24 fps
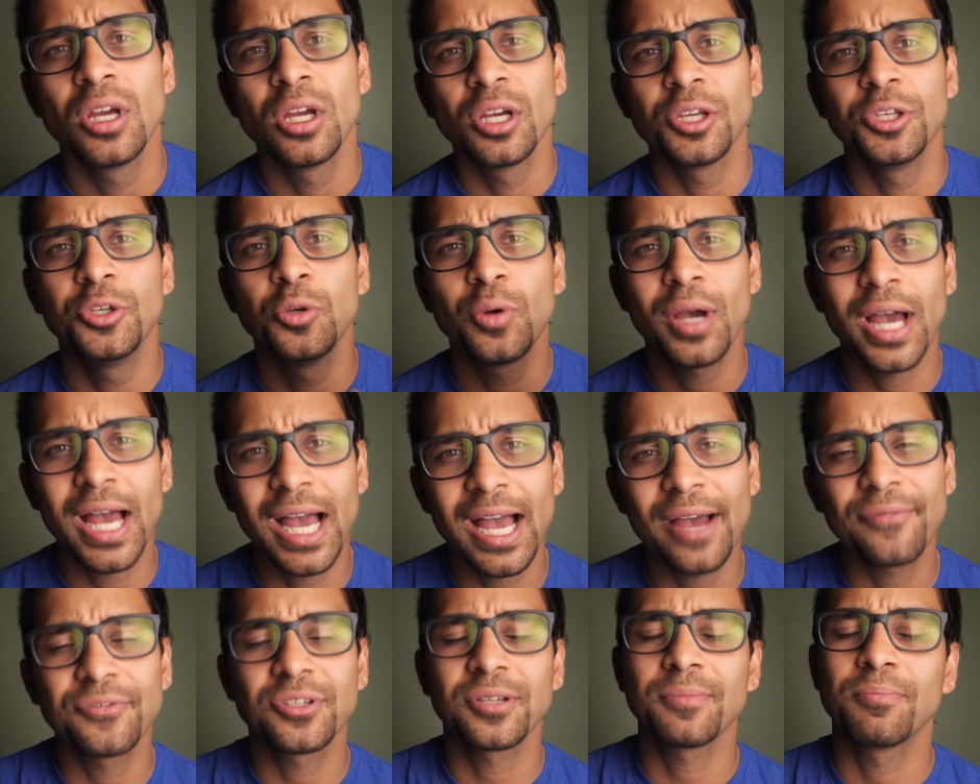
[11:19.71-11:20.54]
You
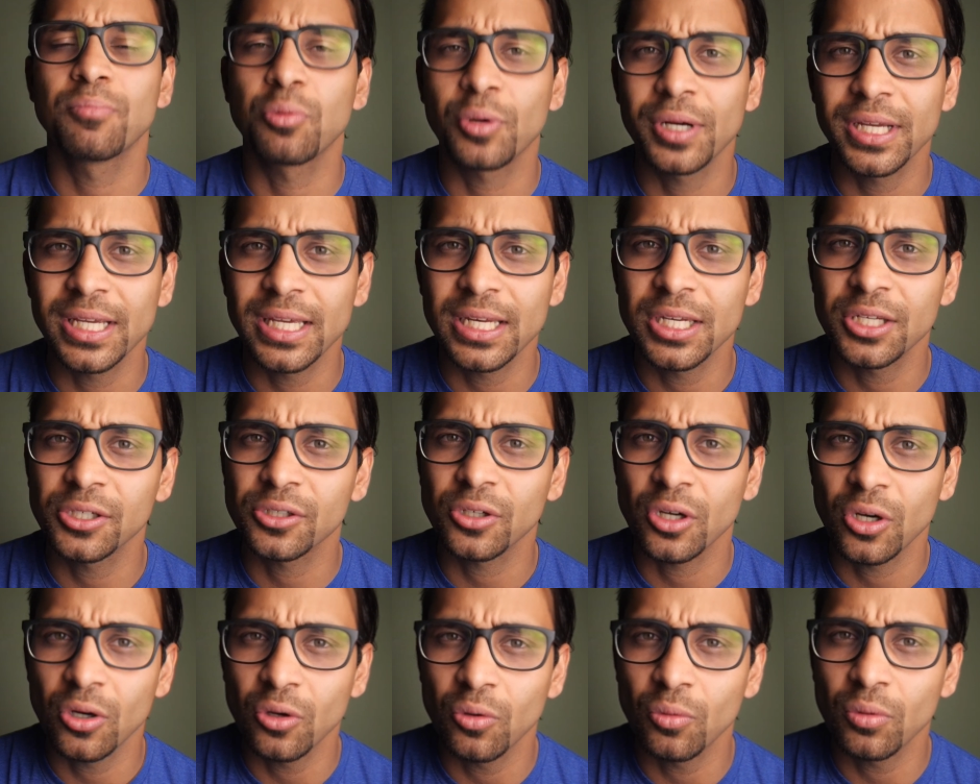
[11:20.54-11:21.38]
have to bring in your
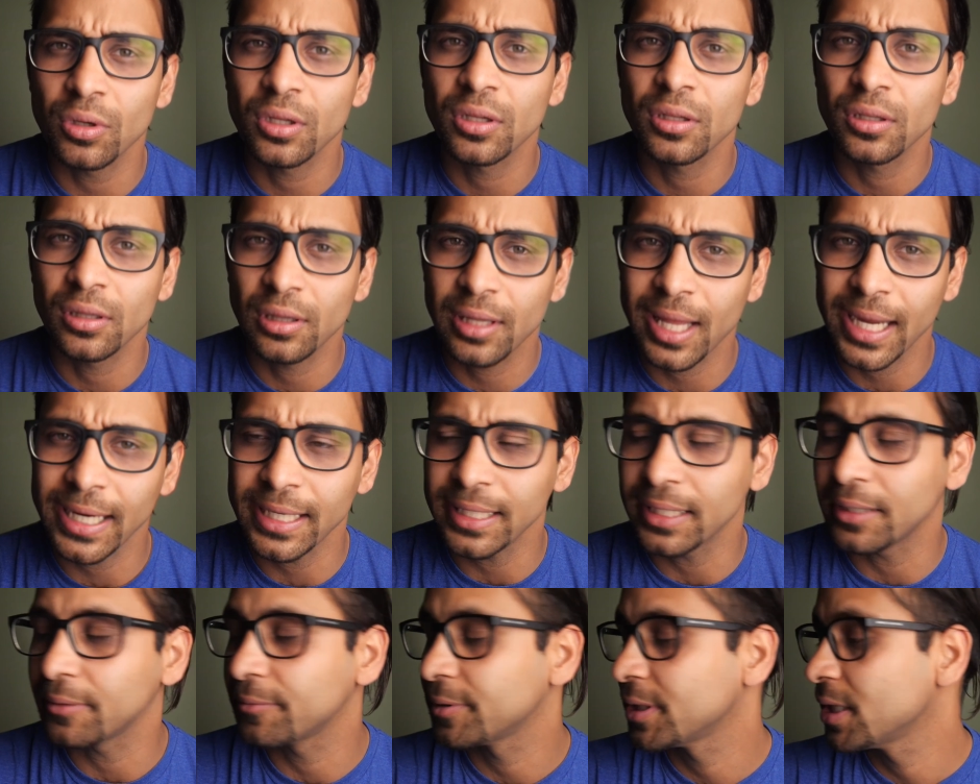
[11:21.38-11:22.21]
own
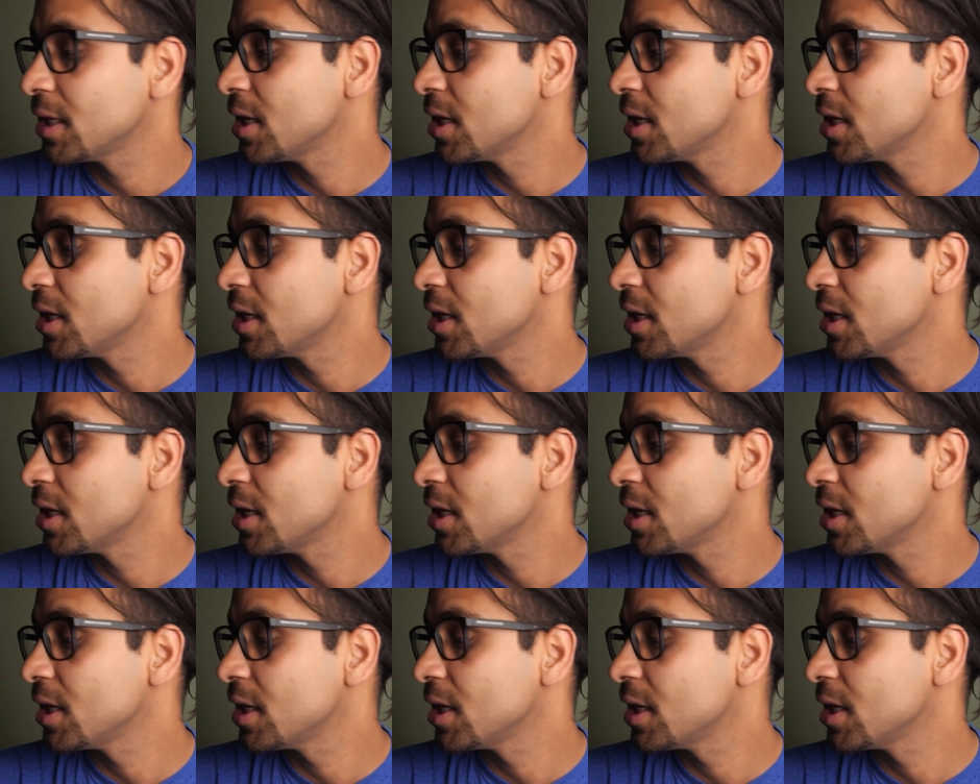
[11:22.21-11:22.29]
lighting.